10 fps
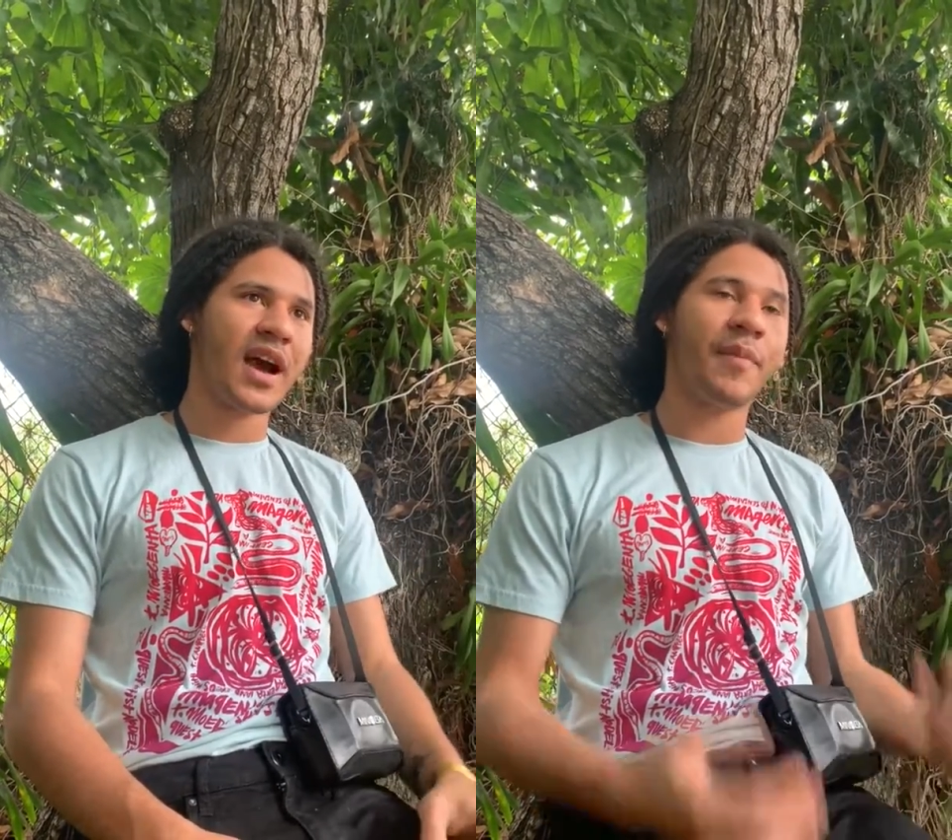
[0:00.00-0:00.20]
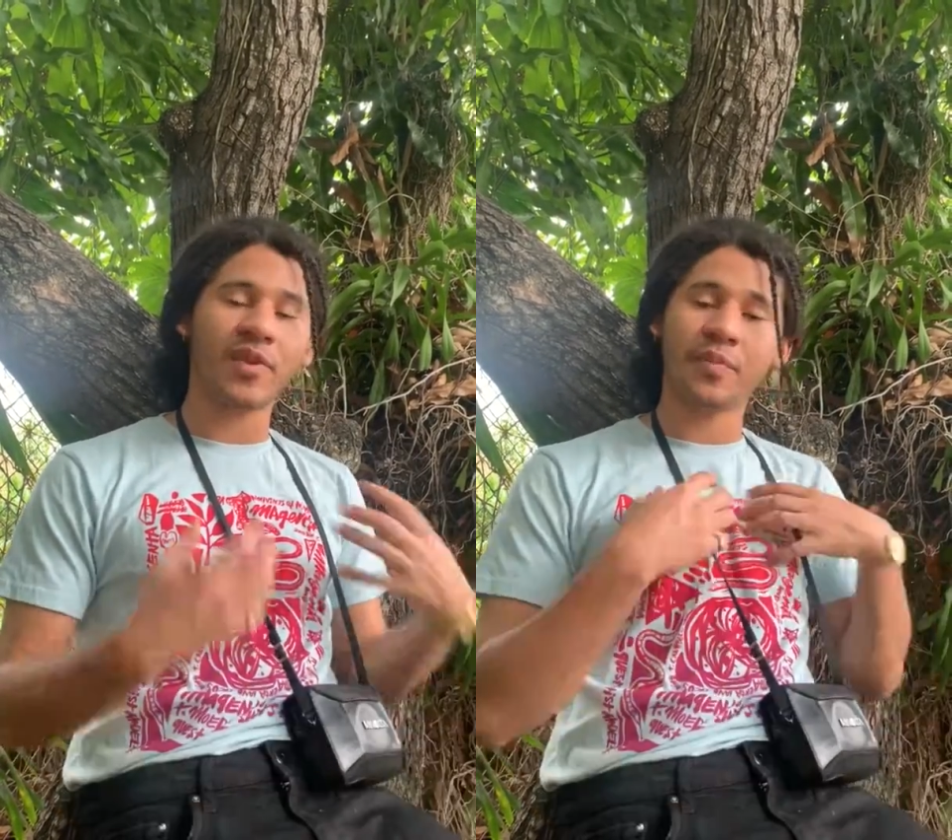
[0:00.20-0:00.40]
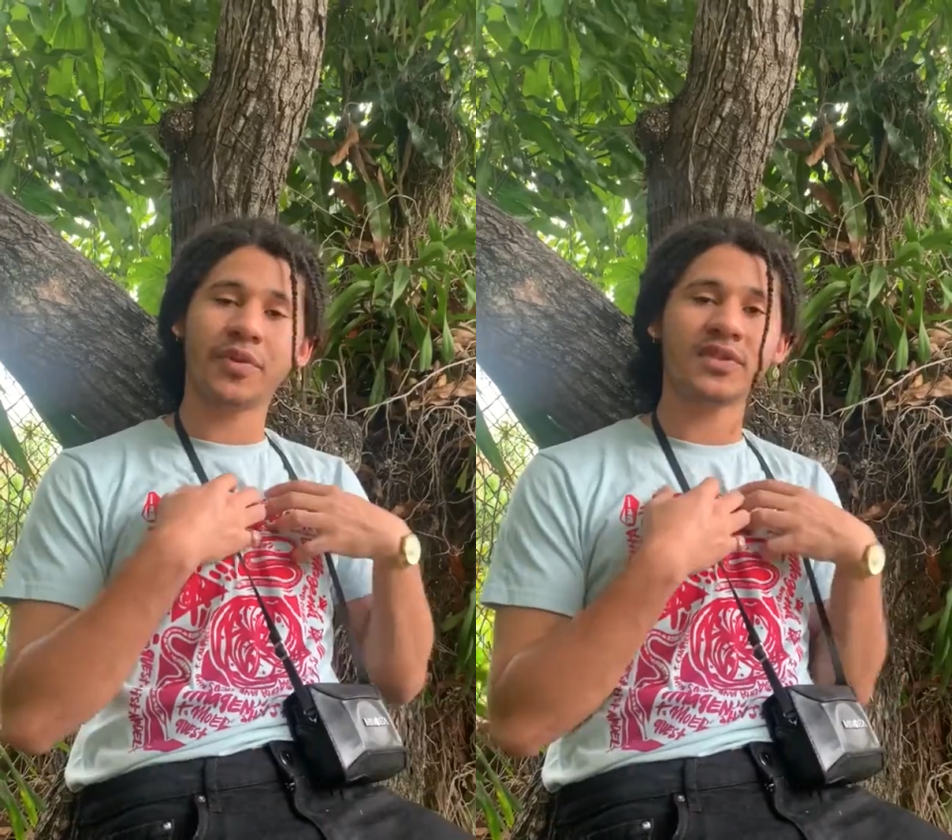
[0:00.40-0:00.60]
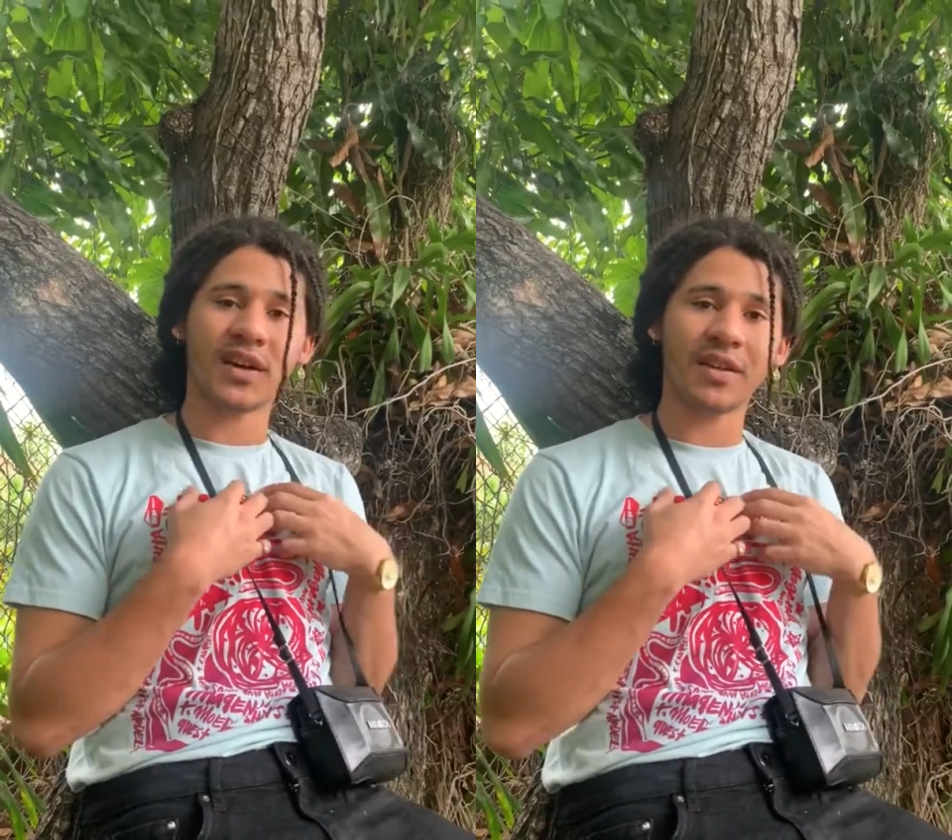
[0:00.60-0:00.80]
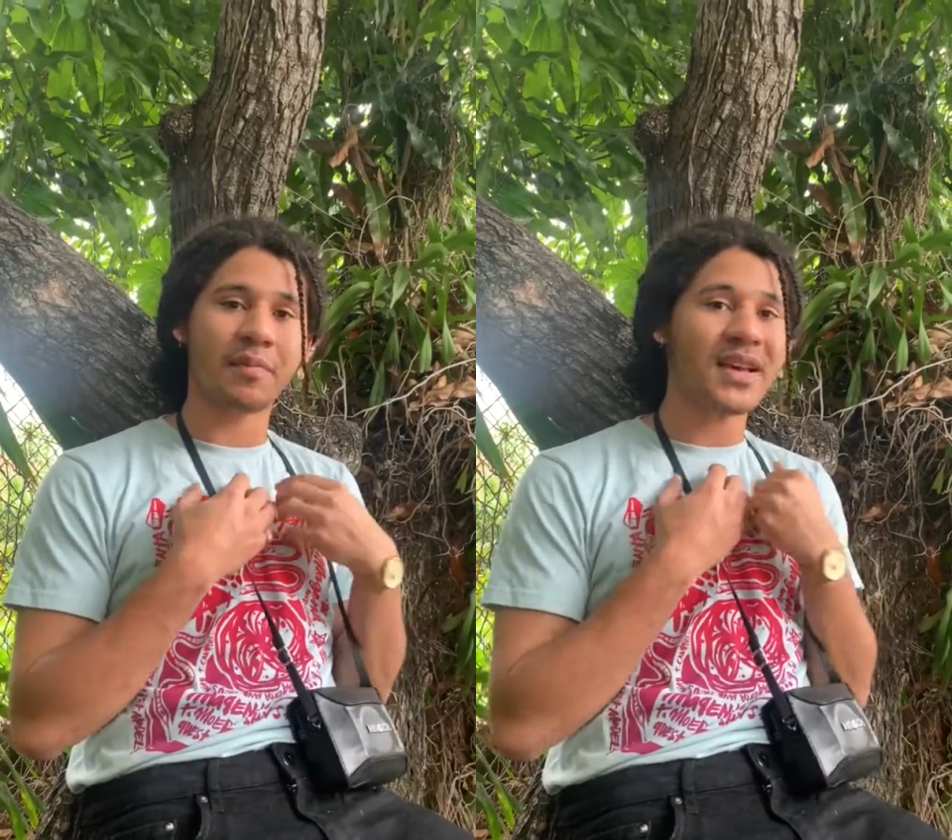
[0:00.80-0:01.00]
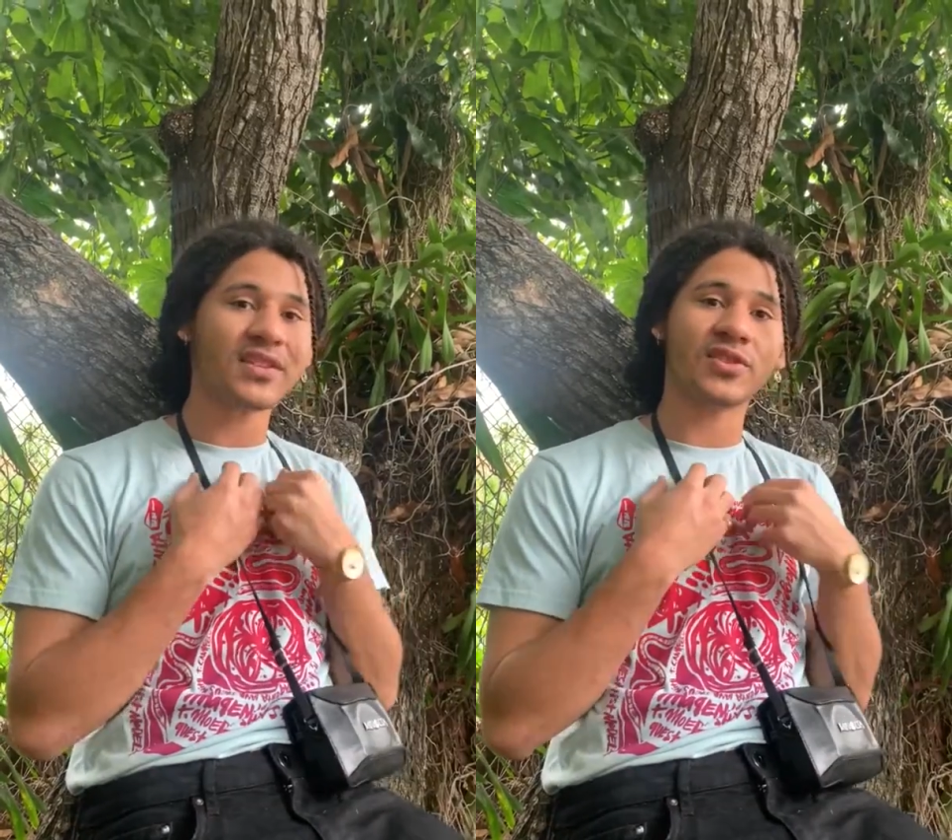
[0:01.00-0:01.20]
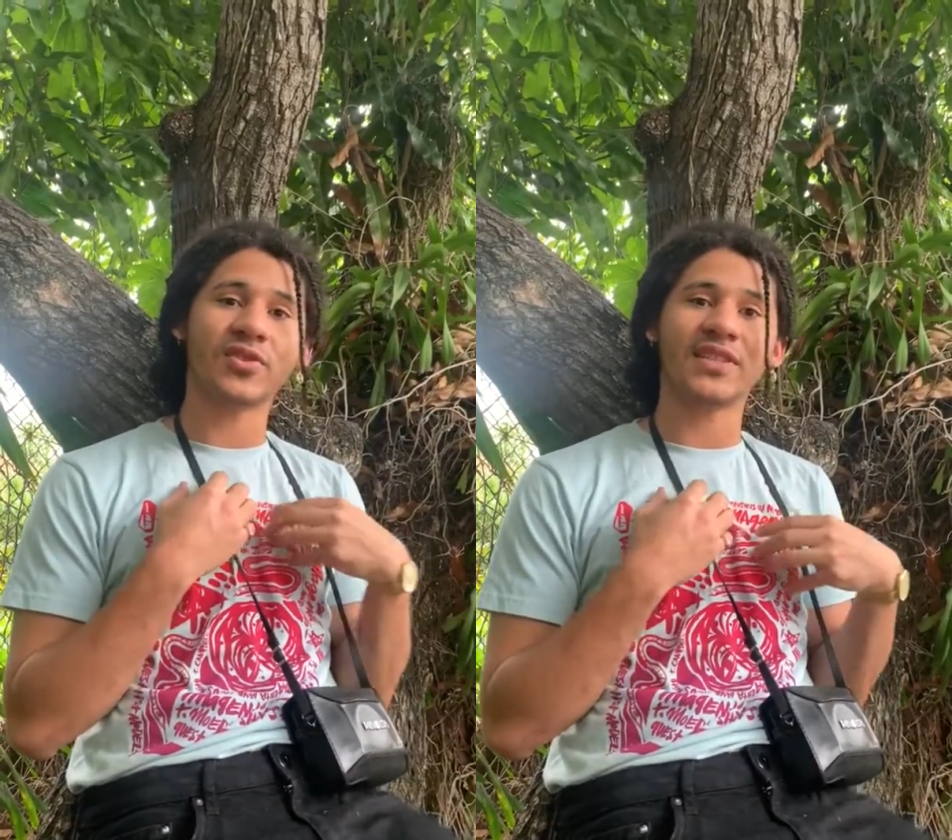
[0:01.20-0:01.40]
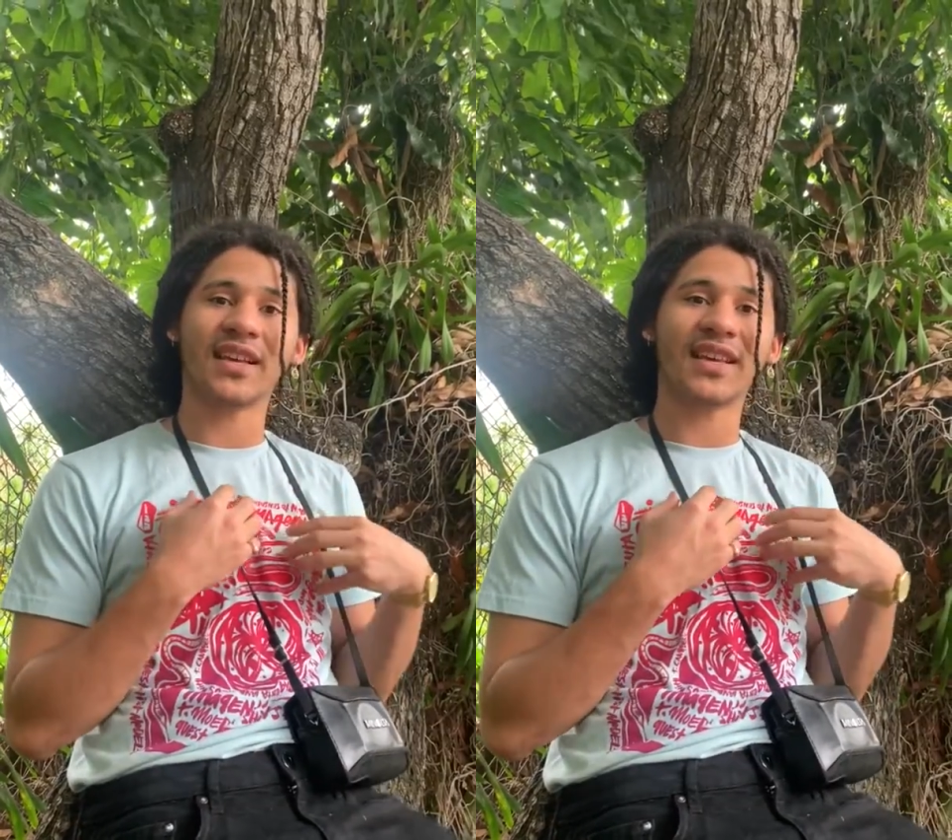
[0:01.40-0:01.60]
I'm going to put on the best
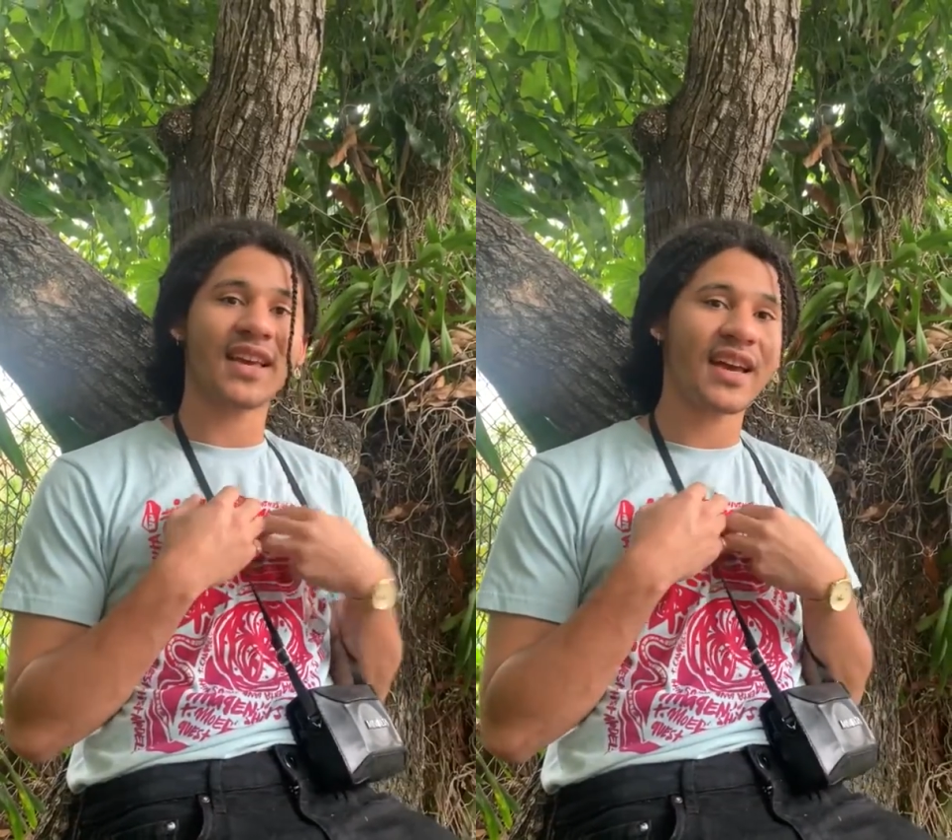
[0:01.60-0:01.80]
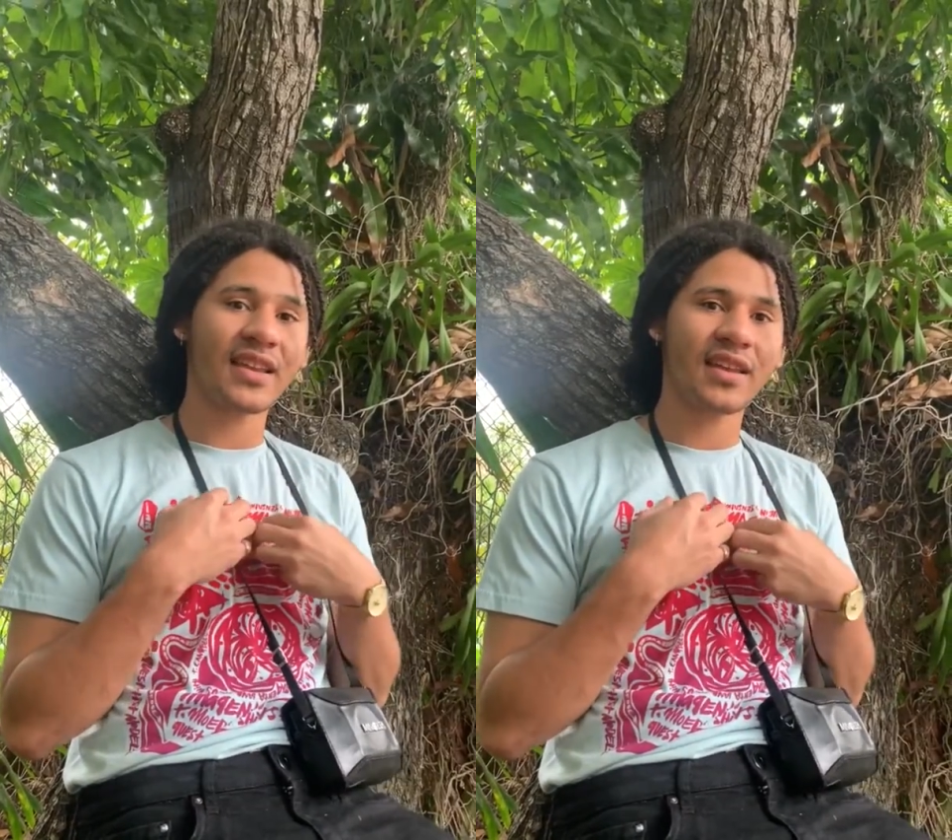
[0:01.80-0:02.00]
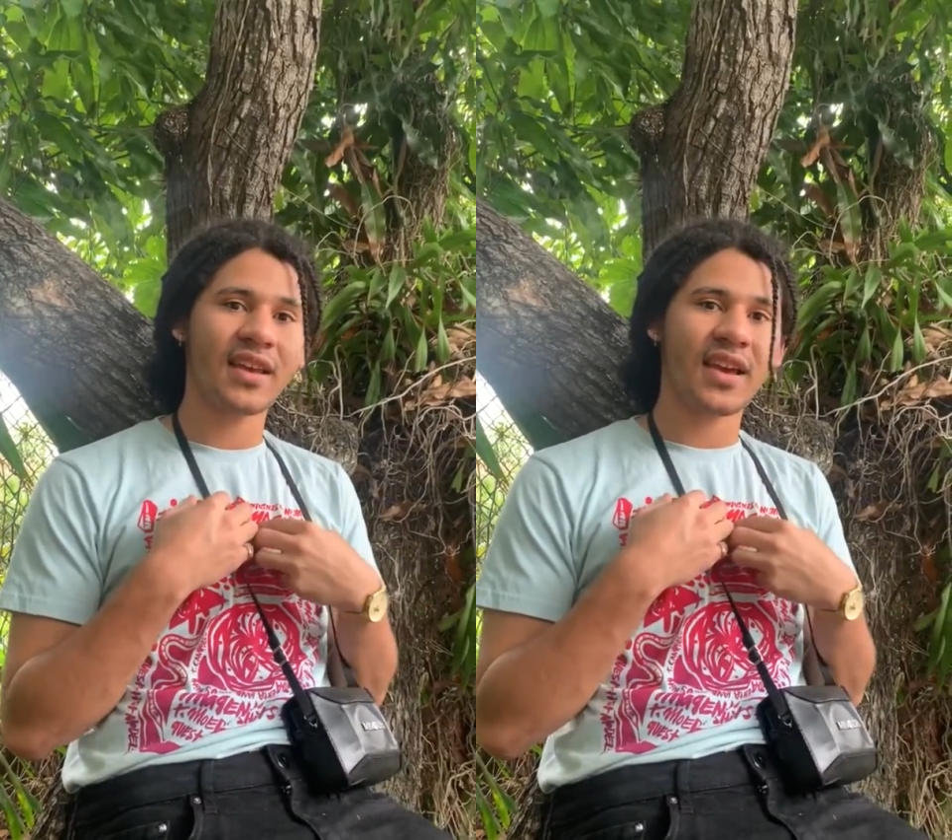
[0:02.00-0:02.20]
show that I can.